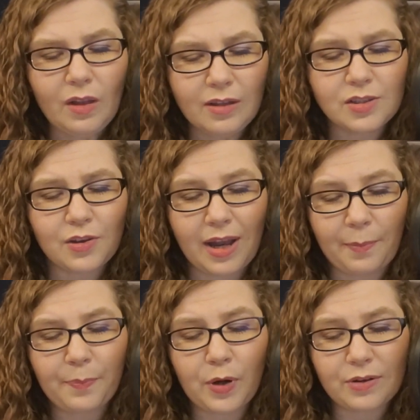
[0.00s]
So yeah,
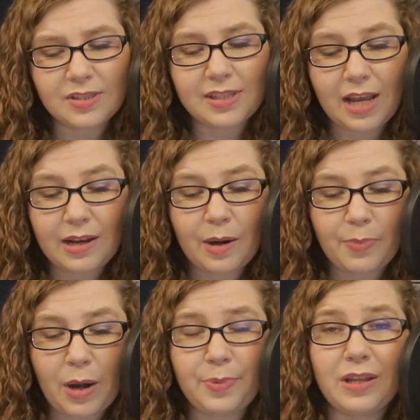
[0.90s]
perks staying on
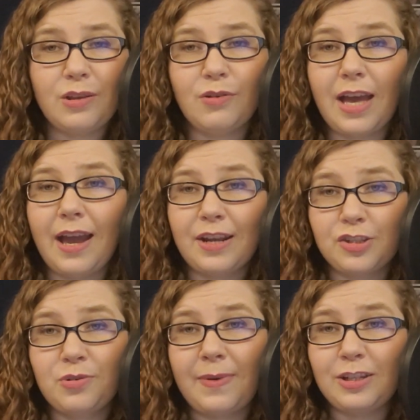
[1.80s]
property. You get
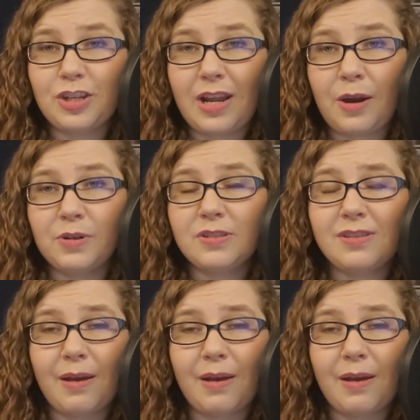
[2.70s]
extra magic hours.